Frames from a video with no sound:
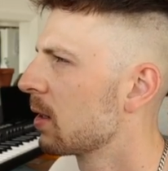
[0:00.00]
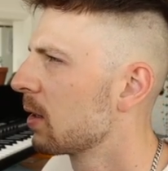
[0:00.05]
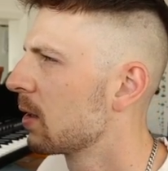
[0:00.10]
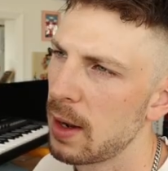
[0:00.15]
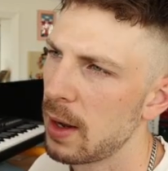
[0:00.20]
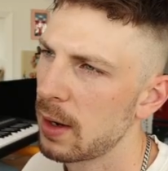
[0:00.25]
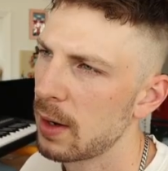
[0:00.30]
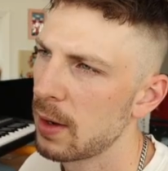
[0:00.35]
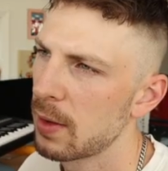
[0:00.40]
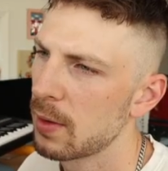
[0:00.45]

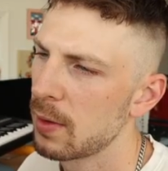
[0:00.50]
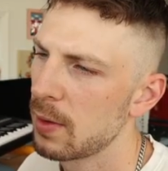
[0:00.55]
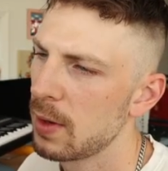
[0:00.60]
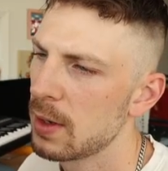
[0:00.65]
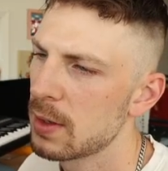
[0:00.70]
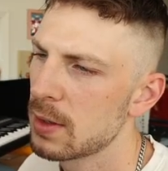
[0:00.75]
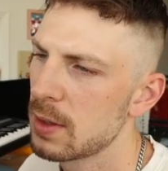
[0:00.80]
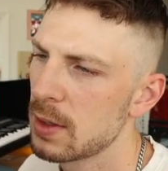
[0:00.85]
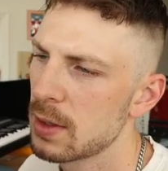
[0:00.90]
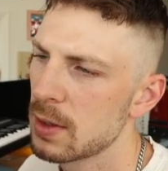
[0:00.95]
And now I'm going to throw
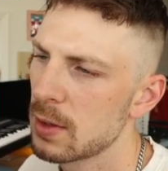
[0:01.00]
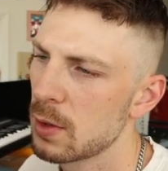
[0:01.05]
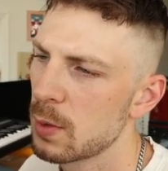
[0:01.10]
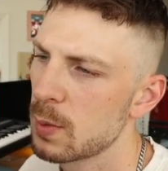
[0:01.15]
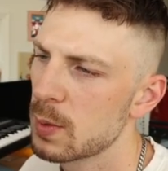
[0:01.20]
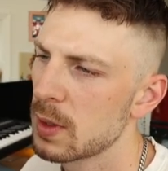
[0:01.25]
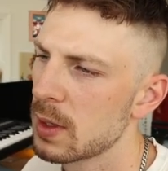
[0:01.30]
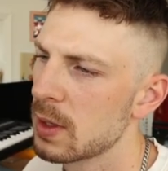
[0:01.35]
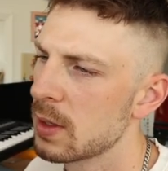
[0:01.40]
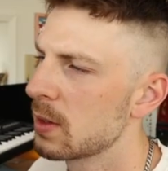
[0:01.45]
each of these
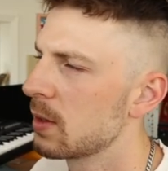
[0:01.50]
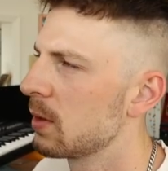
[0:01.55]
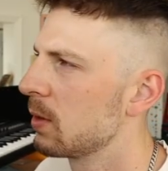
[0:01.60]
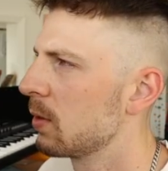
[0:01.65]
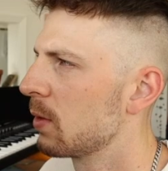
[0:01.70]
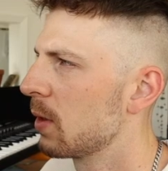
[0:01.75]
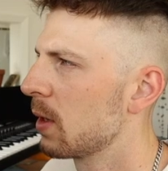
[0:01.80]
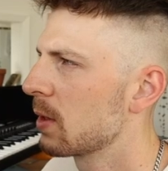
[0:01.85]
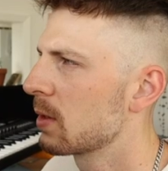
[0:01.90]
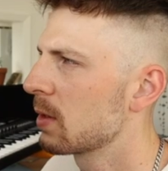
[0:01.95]
loops
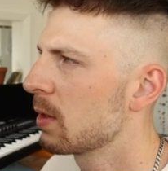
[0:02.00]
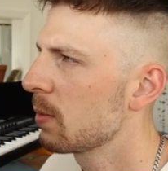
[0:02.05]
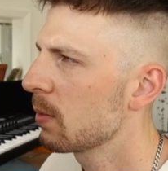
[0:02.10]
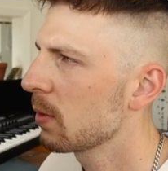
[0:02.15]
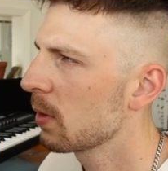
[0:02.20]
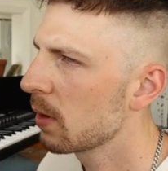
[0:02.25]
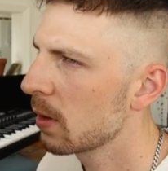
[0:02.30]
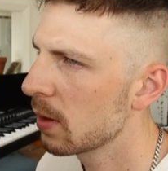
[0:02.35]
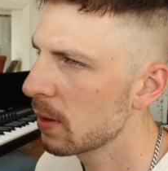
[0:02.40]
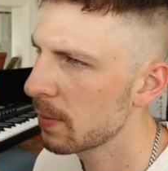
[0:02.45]
into a
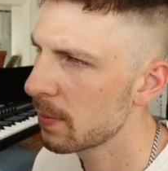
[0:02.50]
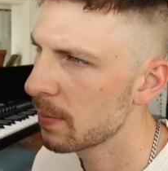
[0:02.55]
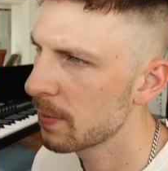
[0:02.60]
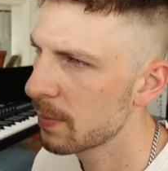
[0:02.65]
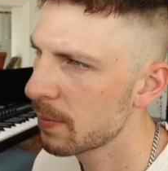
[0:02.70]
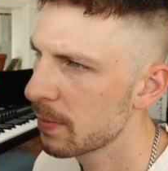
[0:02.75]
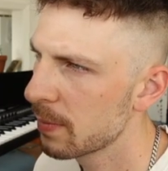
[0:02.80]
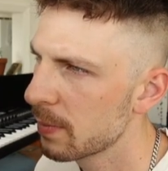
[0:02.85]
Simpler.